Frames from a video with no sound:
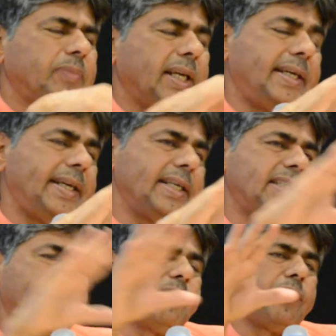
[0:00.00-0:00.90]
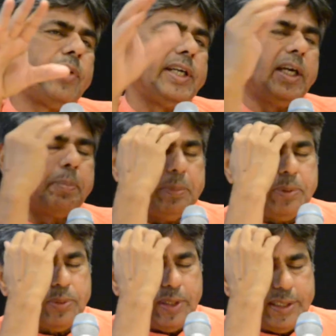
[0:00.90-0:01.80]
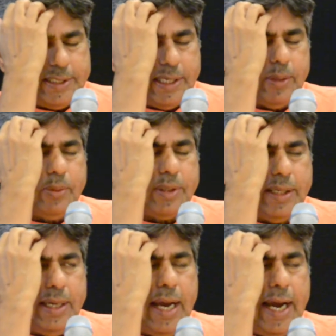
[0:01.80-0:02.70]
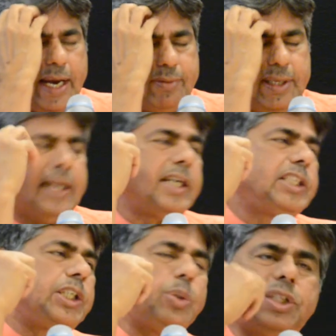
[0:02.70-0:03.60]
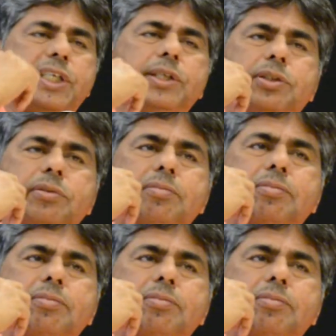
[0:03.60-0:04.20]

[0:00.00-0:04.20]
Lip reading: It takes time for young people to understand, look, I have the energy to change.